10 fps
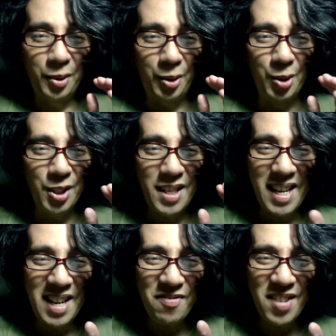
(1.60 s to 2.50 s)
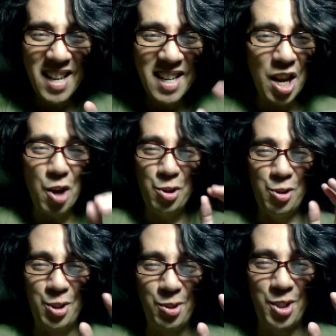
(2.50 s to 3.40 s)
Good evening,
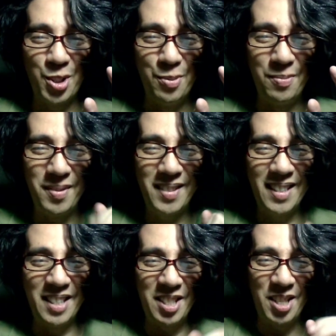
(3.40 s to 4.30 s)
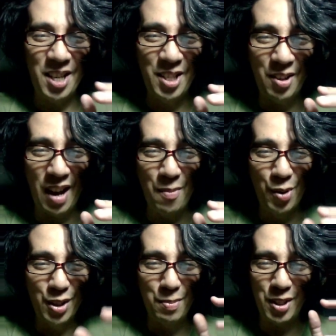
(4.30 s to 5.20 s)
YouTube. This is JG
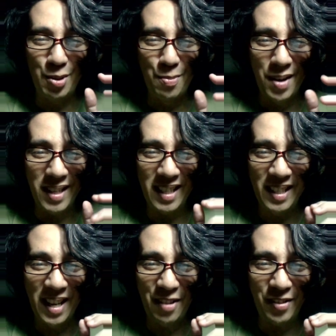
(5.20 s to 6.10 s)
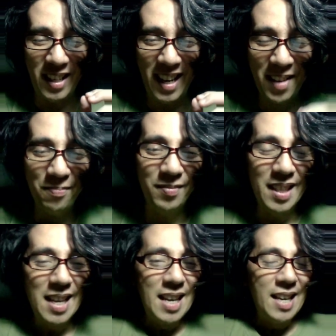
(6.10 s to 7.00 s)
Ramos, Mr. Money and Life again.
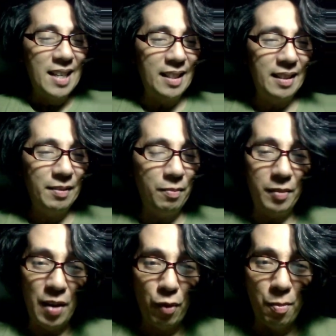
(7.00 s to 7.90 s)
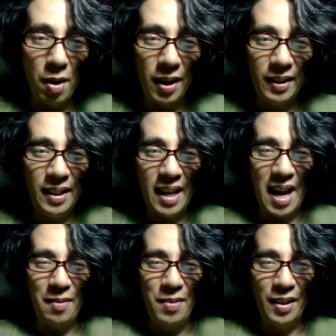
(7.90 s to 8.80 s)
Network marketing
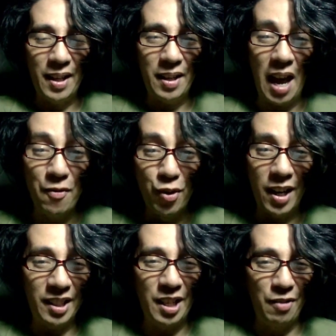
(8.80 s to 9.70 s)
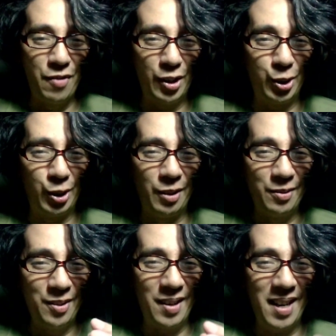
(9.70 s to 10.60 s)
advocate, advocate and adventurer.
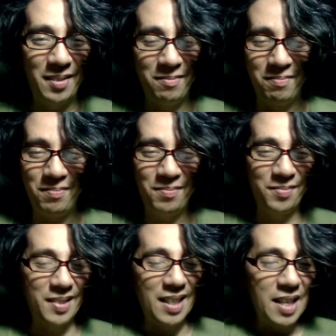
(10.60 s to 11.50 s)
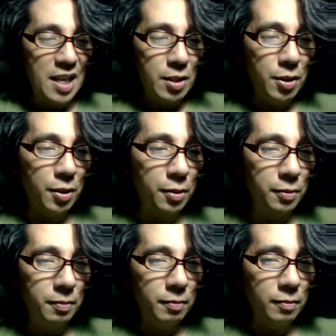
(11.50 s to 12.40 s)
All right.
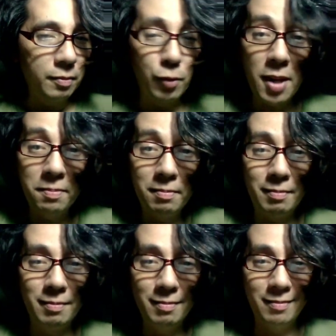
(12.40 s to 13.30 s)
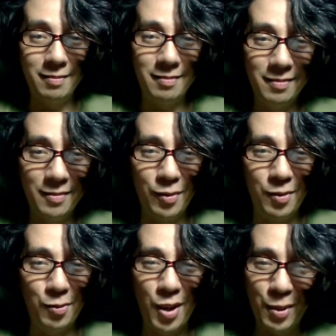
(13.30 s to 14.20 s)
So, well,
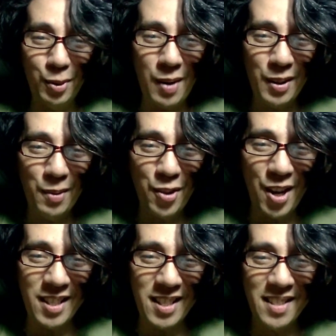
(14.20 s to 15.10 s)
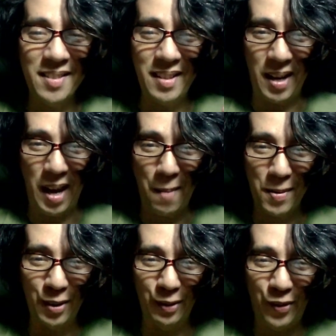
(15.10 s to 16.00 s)
welcome to Random Thoughts,
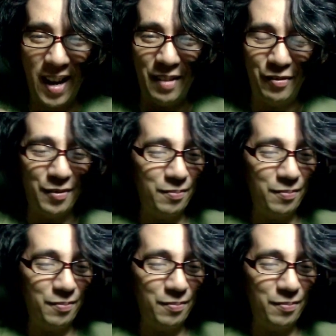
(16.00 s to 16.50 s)
episode five.